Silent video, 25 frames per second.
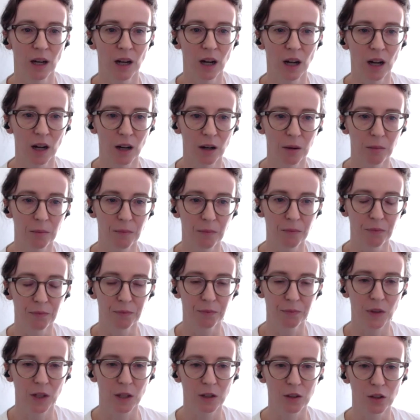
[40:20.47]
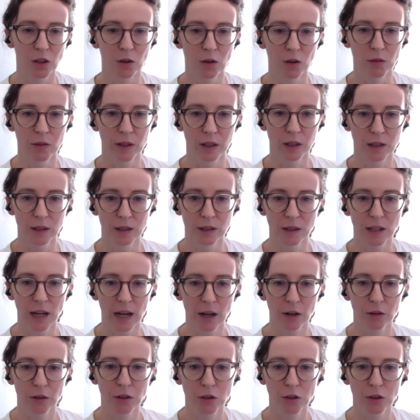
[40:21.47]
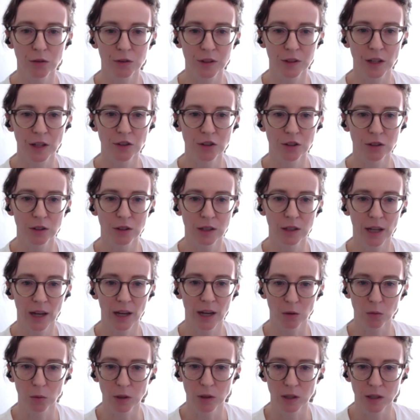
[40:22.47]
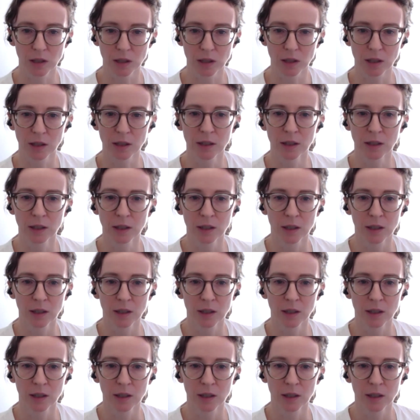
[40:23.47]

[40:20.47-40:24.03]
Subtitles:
how you've centered equity